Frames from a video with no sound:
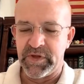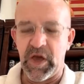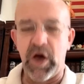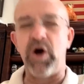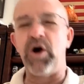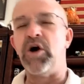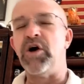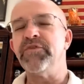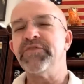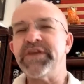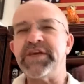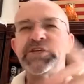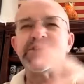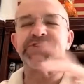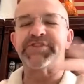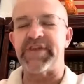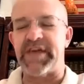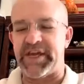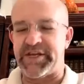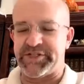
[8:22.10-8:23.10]
All these
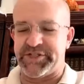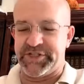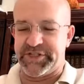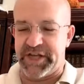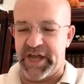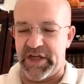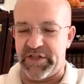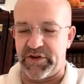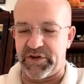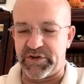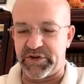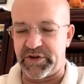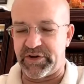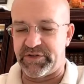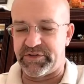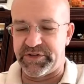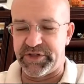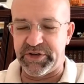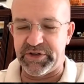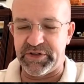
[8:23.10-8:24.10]
things together are going
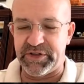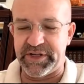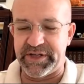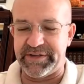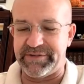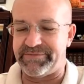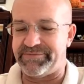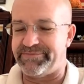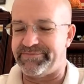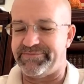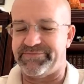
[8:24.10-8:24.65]
to literally